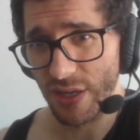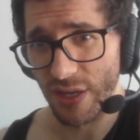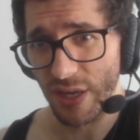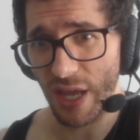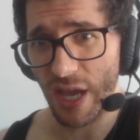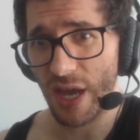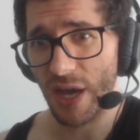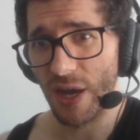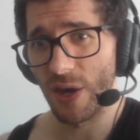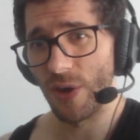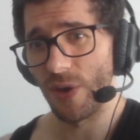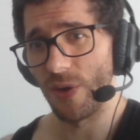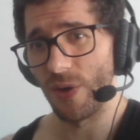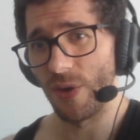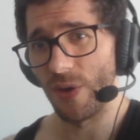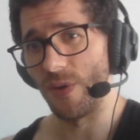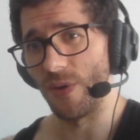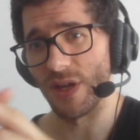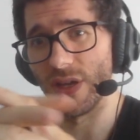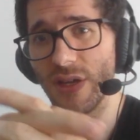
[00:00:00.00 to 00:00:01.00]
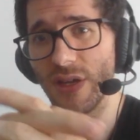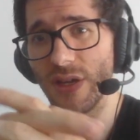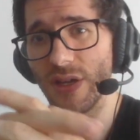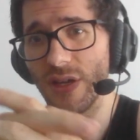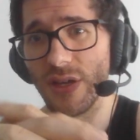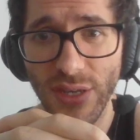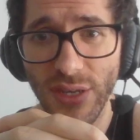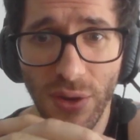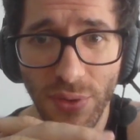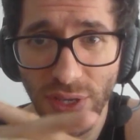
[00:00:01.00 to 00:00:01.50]
now
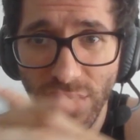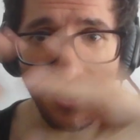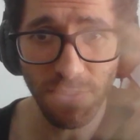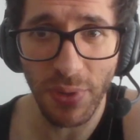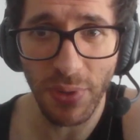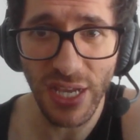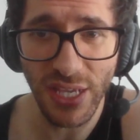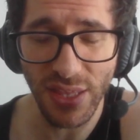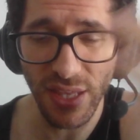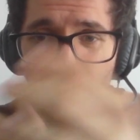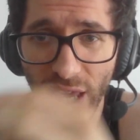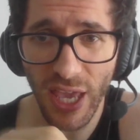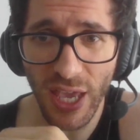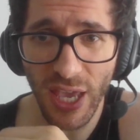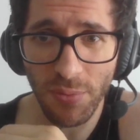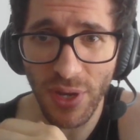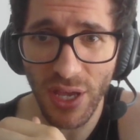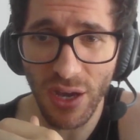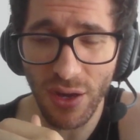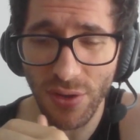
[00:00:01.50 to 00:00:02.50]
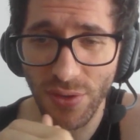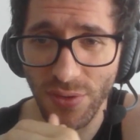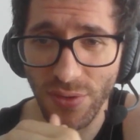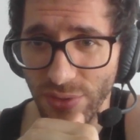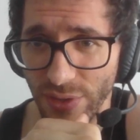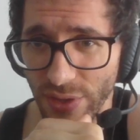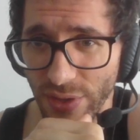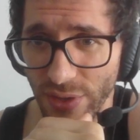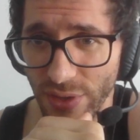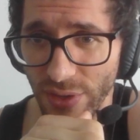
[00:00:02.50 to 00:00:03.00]
he's back in the game. Now
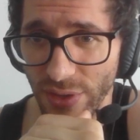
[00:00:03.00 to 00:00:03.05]
they're